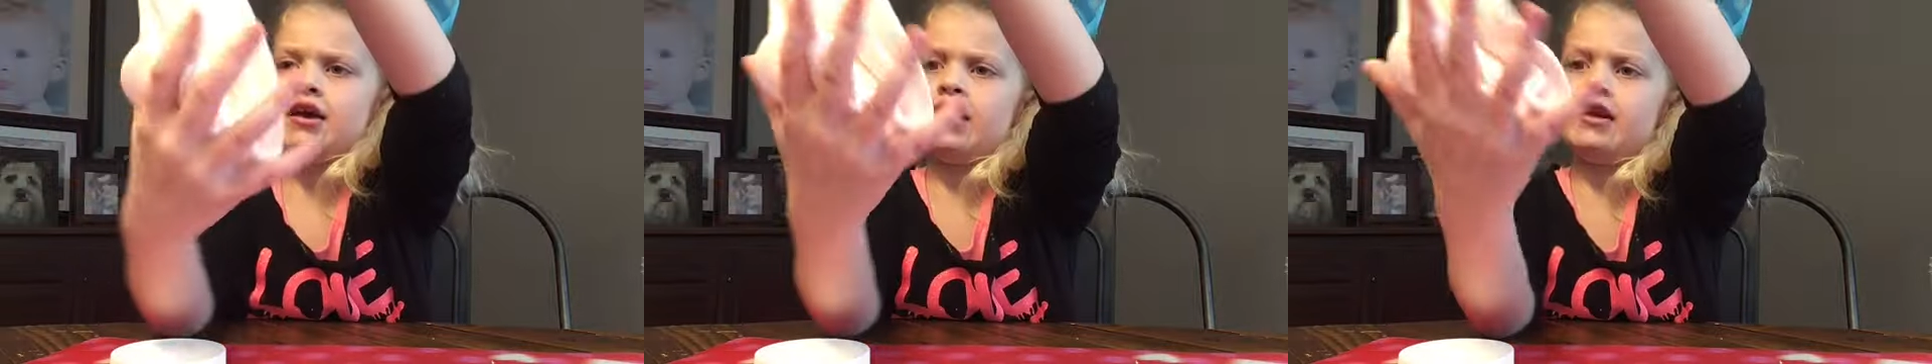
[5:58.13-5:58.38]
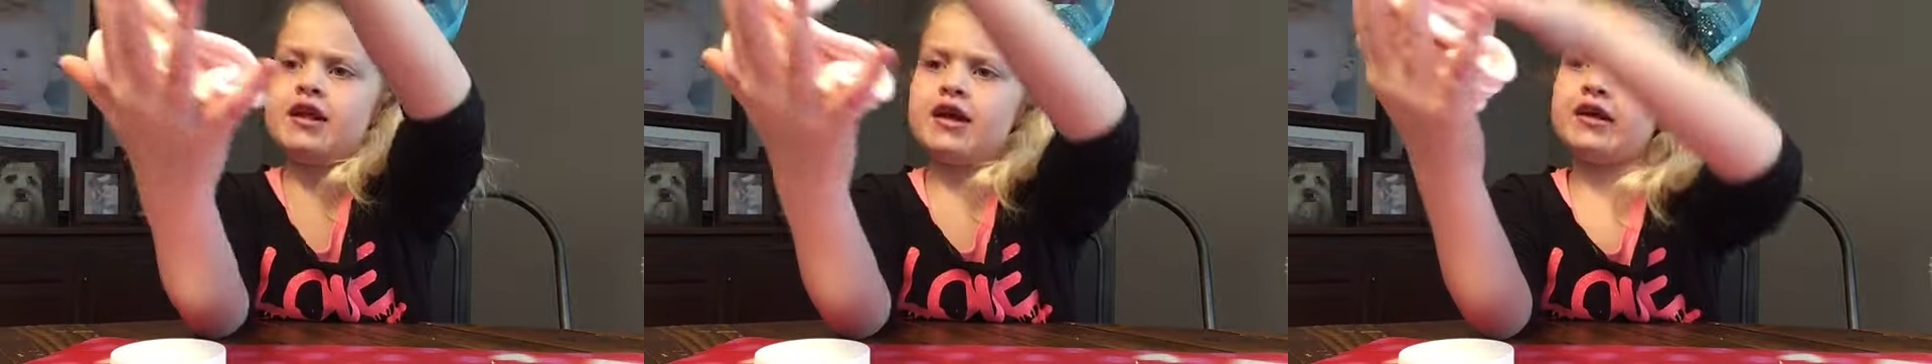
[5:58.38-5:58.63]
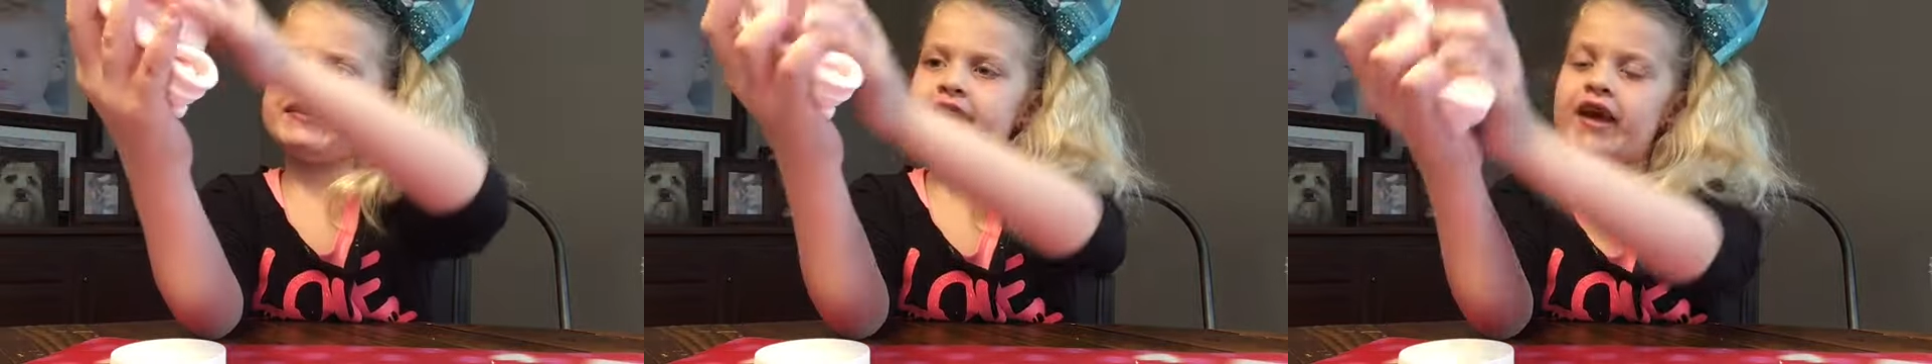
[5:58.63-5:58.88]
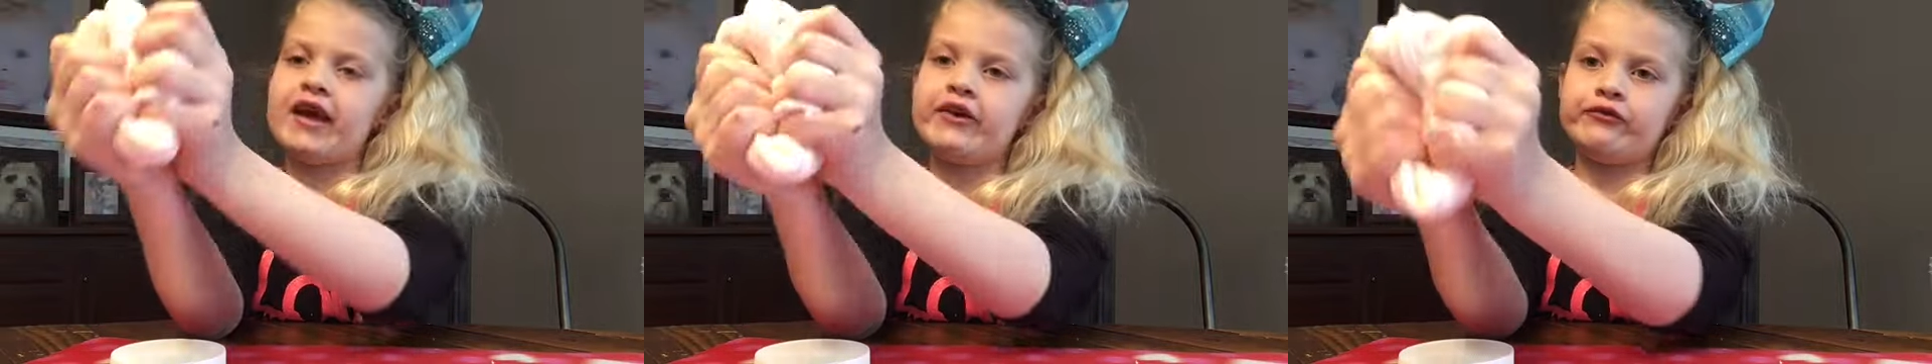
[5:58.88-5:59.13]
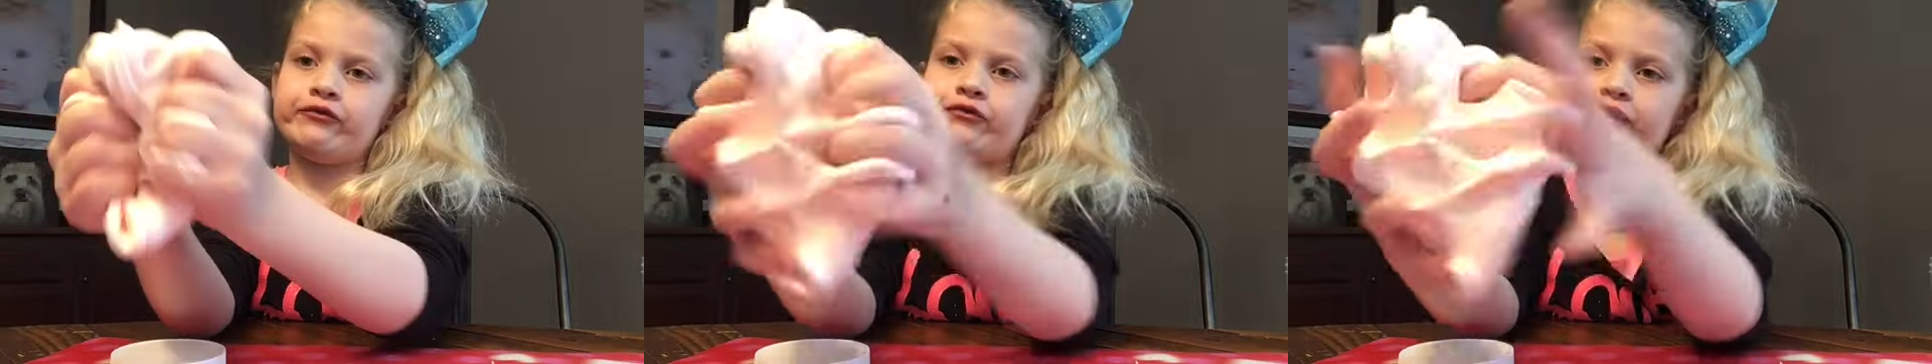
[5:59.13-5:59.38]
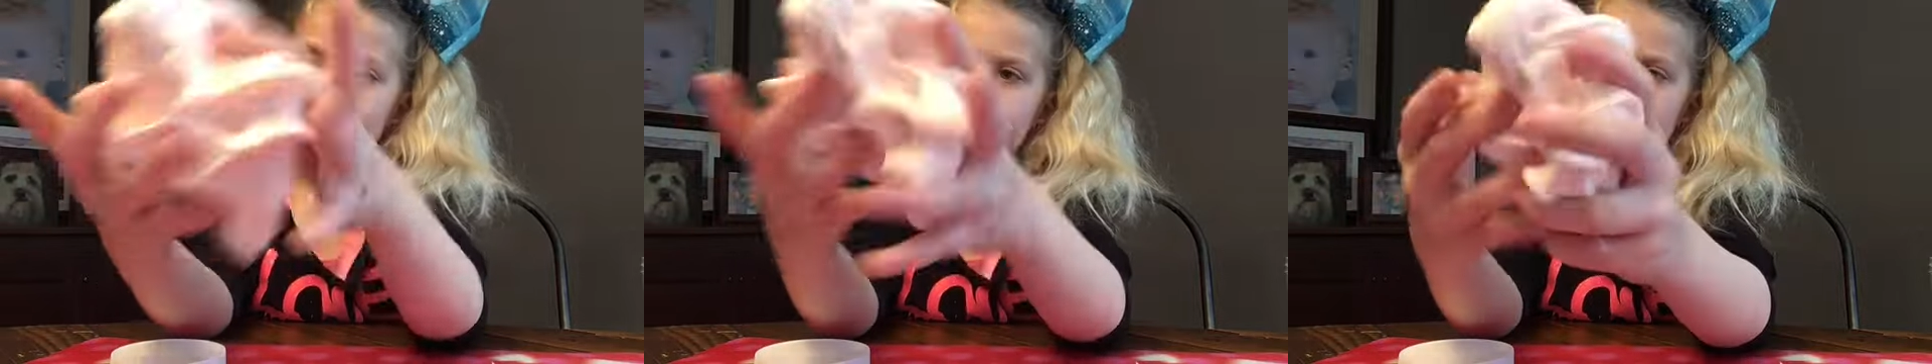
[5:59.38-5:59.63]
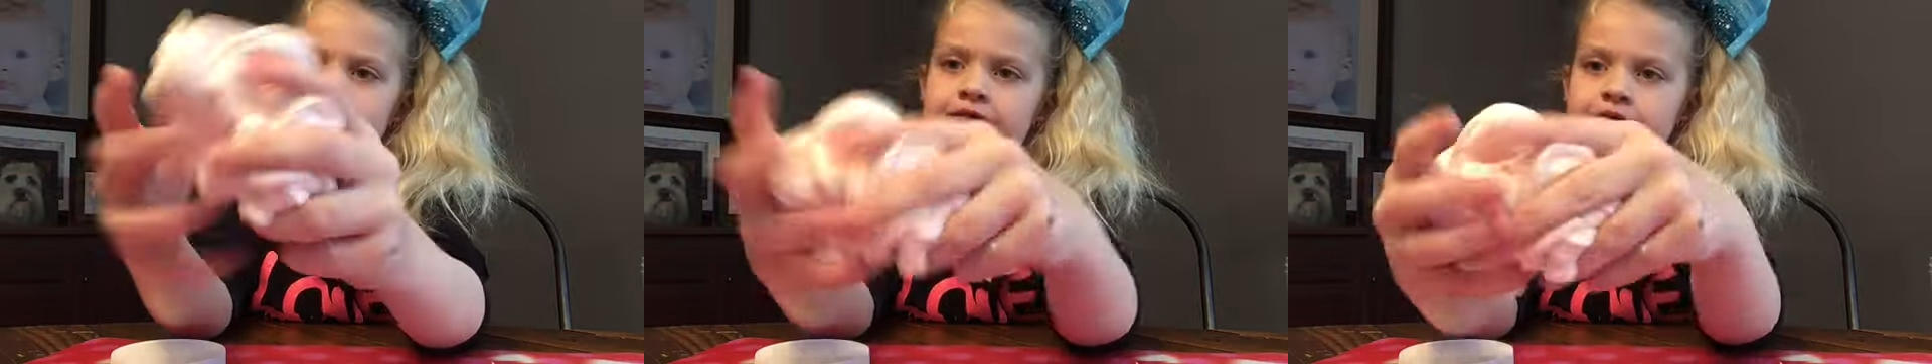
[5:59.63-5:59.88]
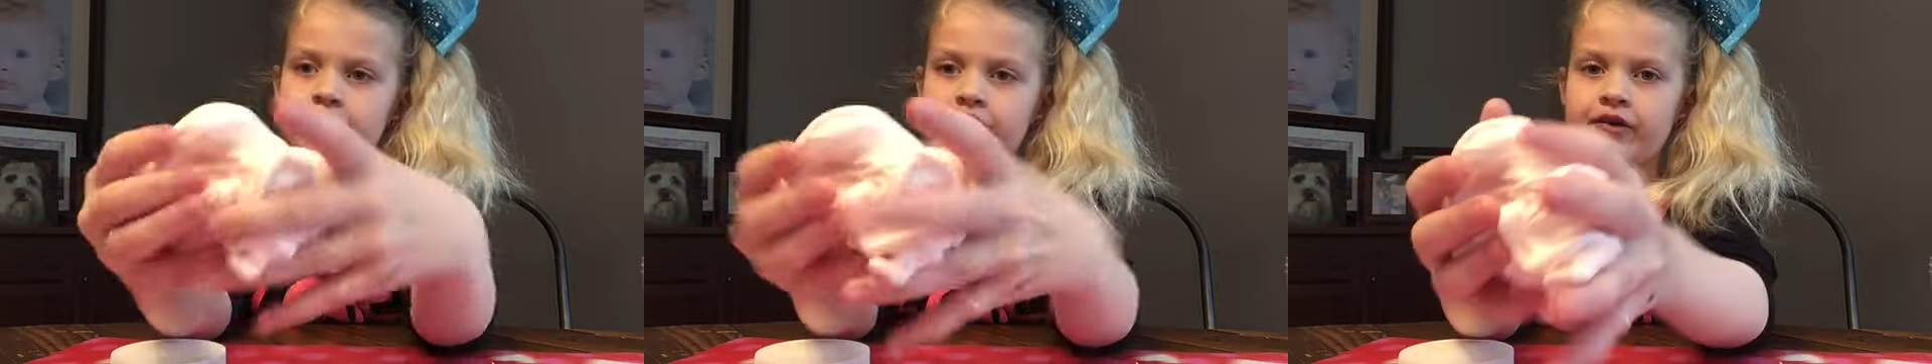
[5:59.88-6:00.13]
It is a very,
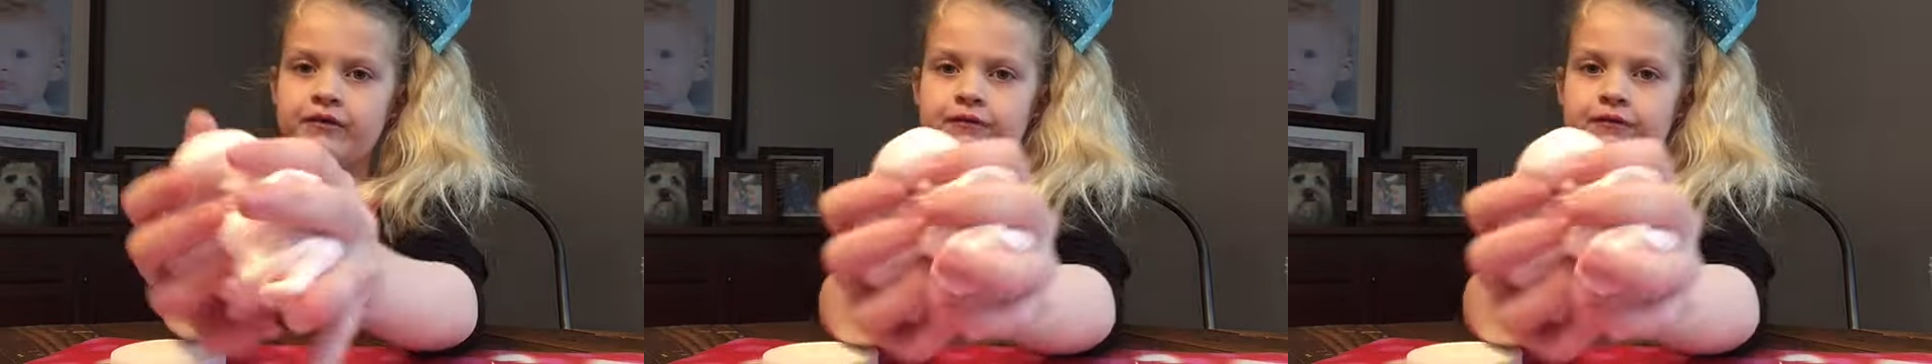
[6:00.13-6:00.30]
very,